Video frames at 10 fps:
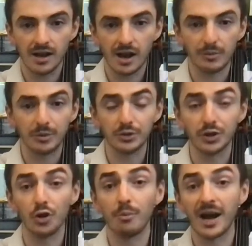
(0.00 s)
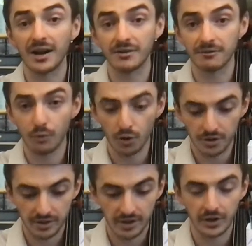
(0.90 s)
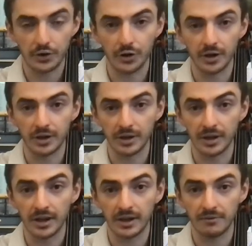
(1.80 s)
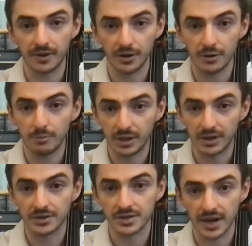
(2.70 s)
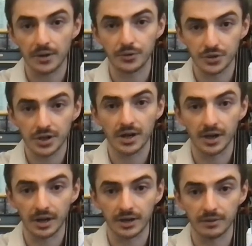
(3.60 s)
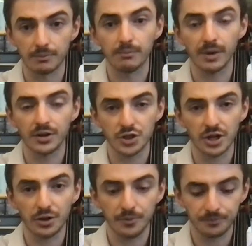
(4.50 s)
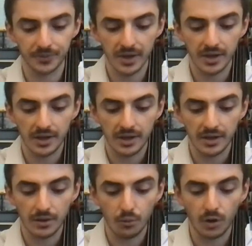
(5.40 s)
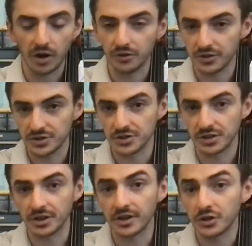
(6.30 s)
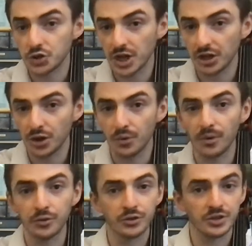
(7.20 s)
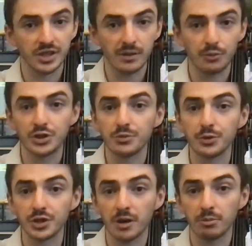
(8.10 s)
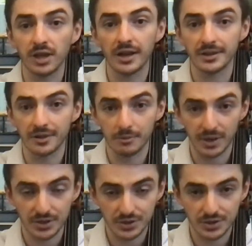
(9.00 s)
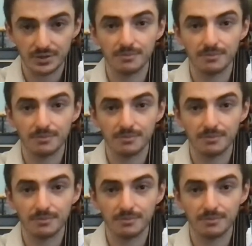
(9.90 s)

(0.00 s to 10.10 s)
I'm able to go back and forth and create a very big sound on my cello. While this is done on a cello, the same principles apply to the bass.